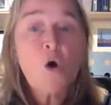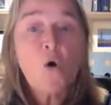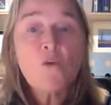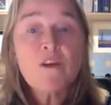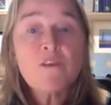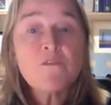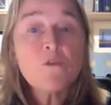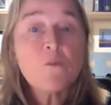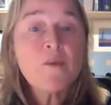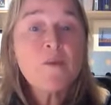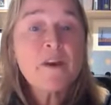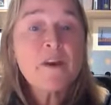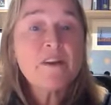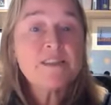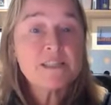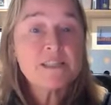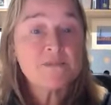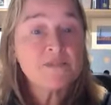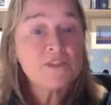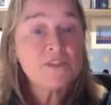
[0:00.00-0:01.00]
or if your
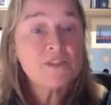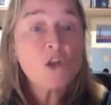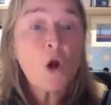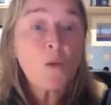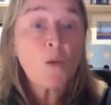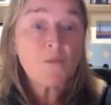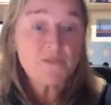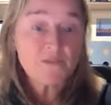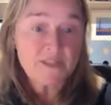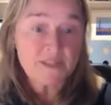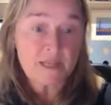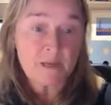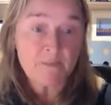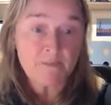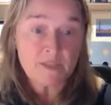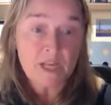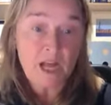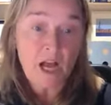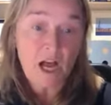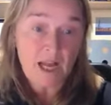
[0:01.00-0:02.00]
periods have stopped for
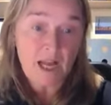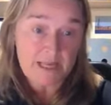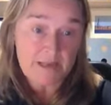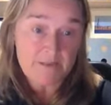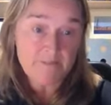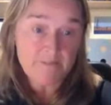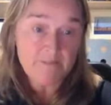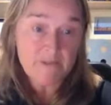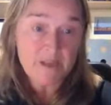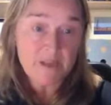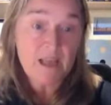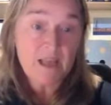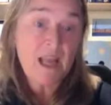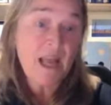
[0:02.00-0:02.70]
some time,